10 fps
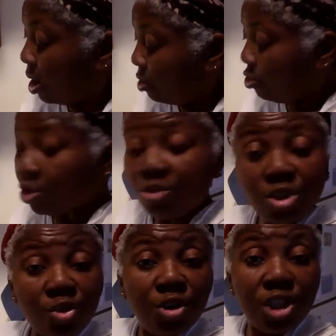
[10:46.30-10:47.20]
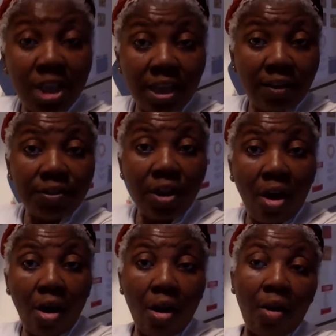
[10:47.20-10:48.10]
Grocery store shelves
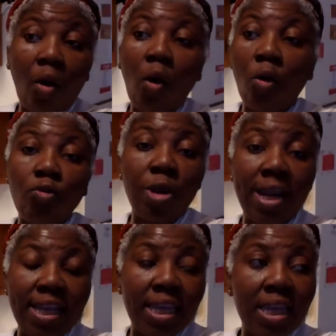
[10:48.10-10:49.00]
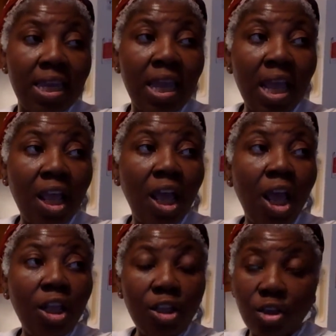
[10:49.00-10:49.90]
are already
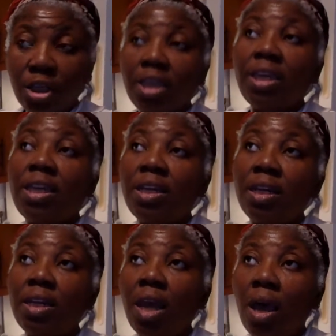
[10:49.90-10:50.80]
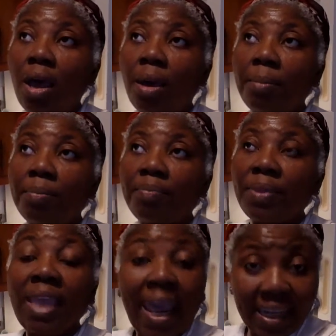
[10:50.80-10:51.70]
looking
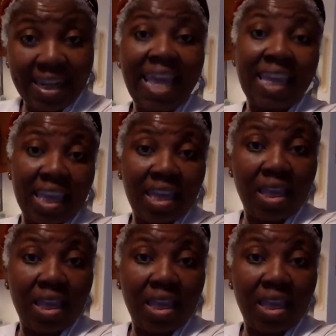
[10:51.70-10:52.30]
kind of naked.